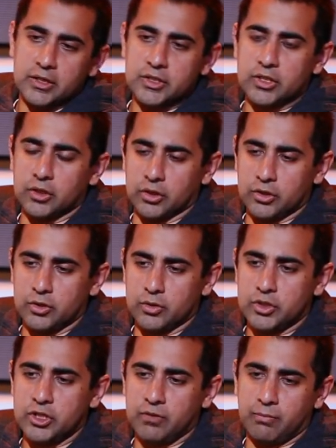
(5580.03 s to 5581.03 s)
until you
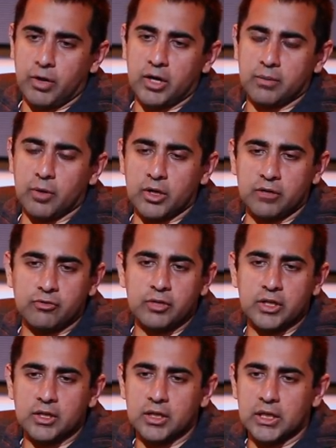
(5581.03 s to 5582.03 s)
achieve product market
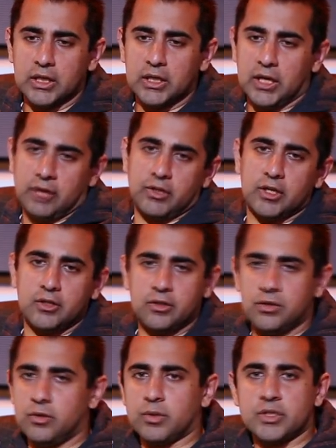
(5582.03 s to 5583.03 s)
fit, and then
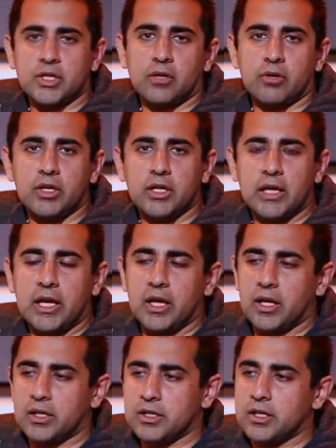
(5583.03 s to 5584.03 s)
you accelerate. And